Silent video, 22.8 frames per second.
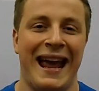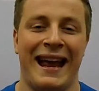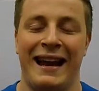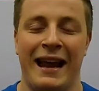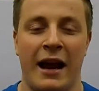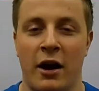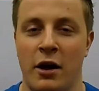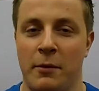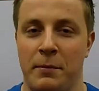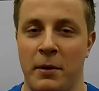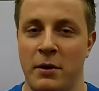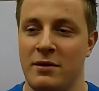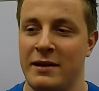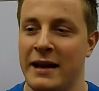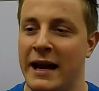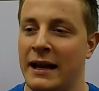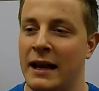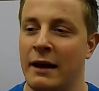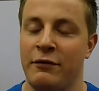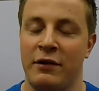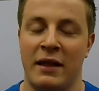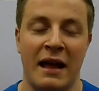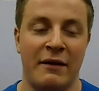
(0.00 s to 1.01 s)
getting an 800 pound
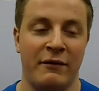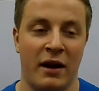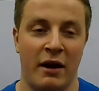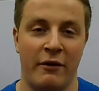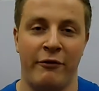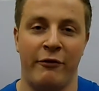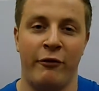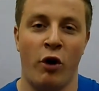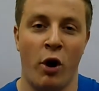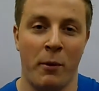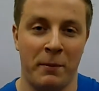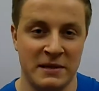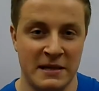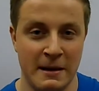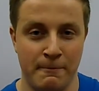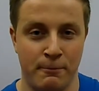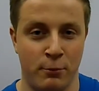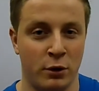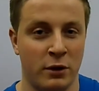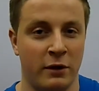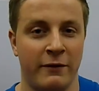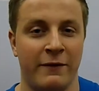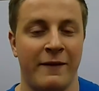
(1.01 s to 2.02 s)
deadlift and having a
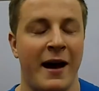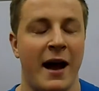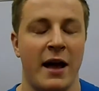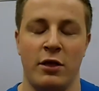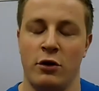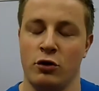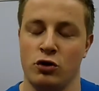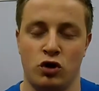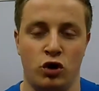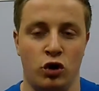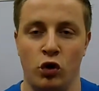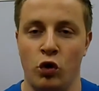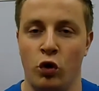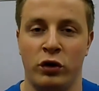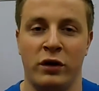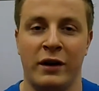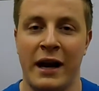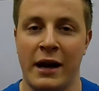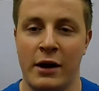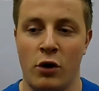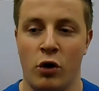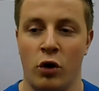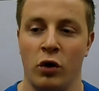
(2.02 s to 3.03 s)
40% body fat, there's
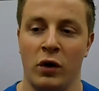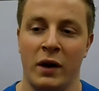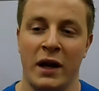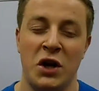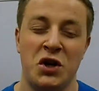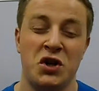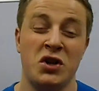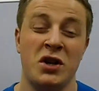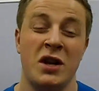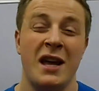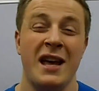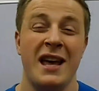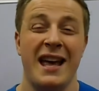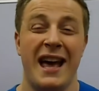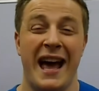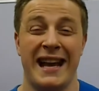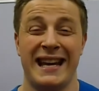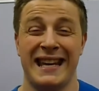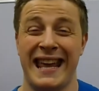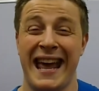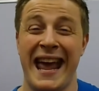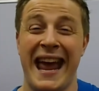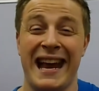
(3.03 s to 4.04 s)
no direct correlation,
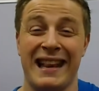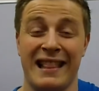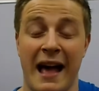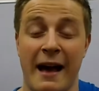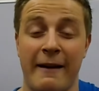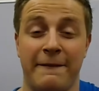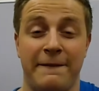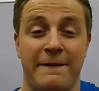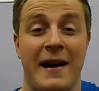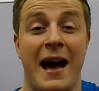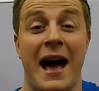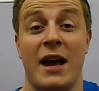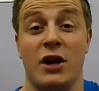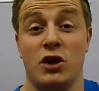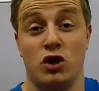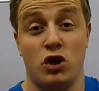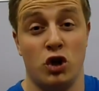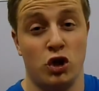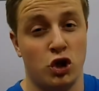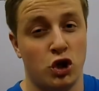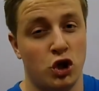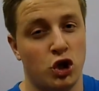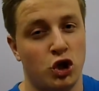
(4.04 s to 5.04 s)
and getting that fat
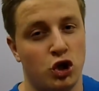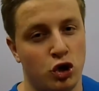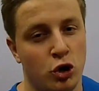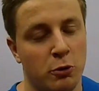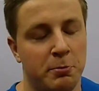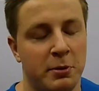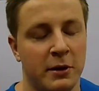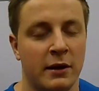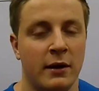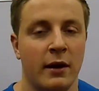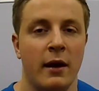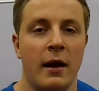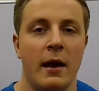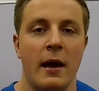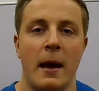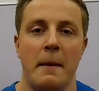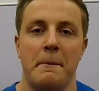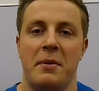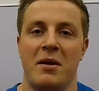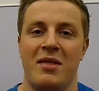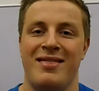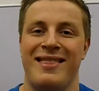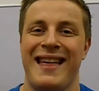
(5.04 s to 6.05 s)
is just stupid.
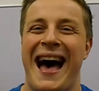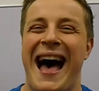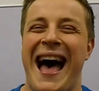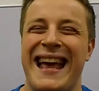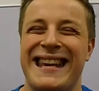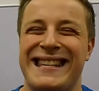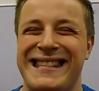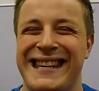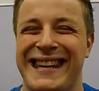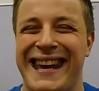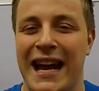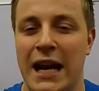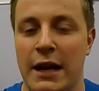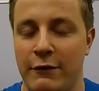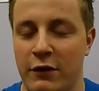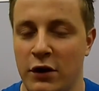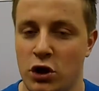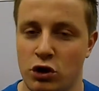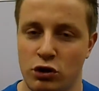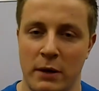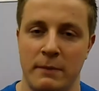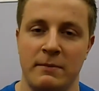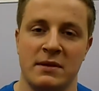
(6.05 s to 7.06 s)
But that is the kind
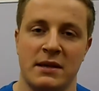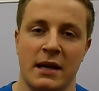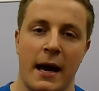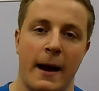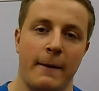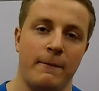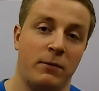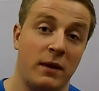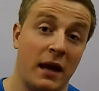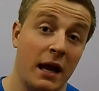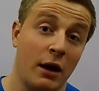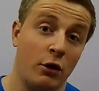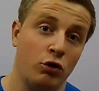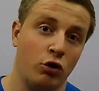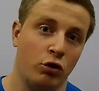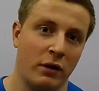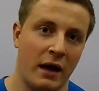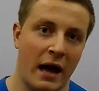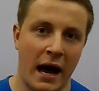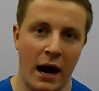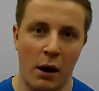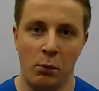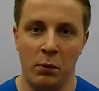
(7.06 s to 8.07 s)
of extremes that I'm telling
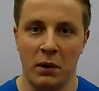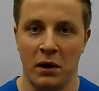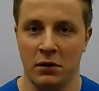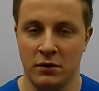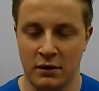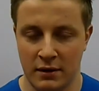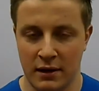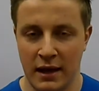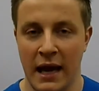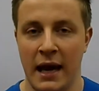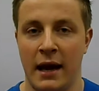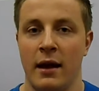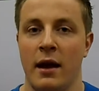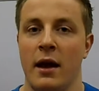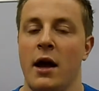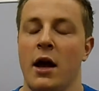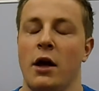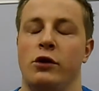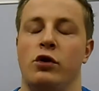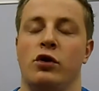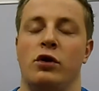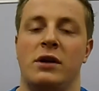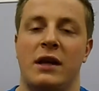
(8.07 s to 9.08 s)
you that I am willing to
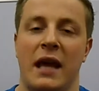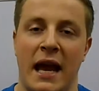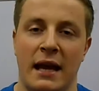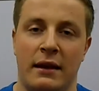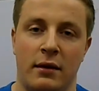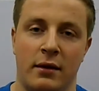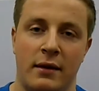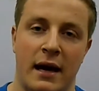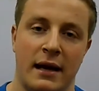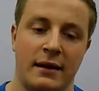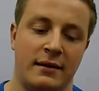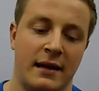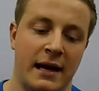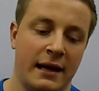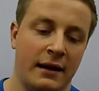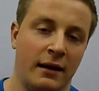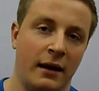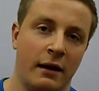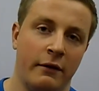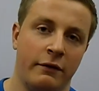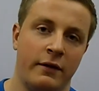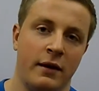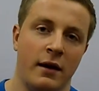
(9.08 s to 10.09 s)
take to get to that
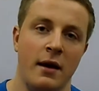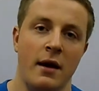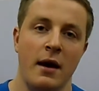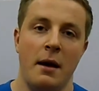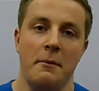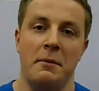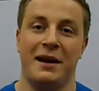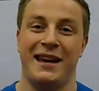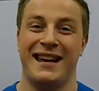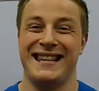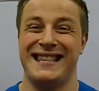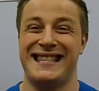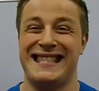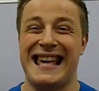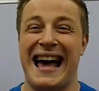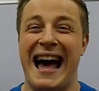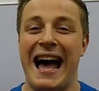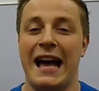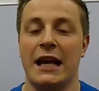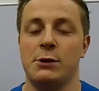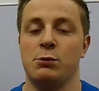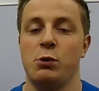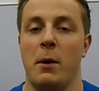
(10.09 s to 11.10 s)
deadlift, because
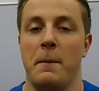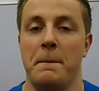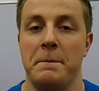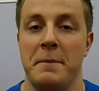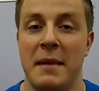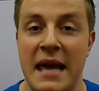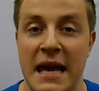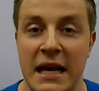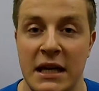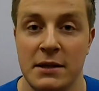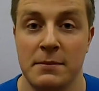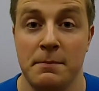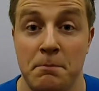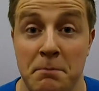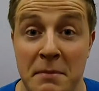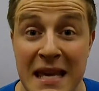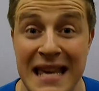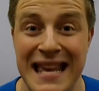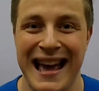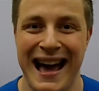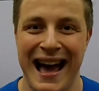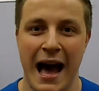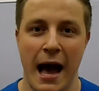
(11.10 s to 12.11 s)
that is what makes
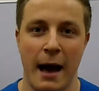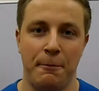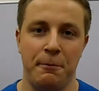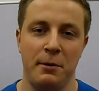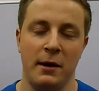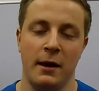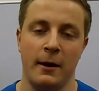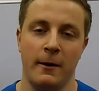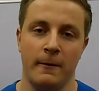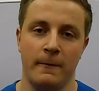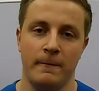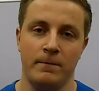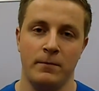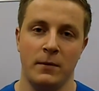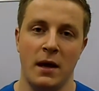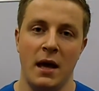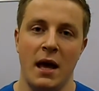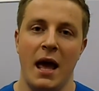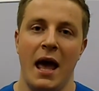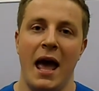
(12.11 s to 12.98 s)
me happy.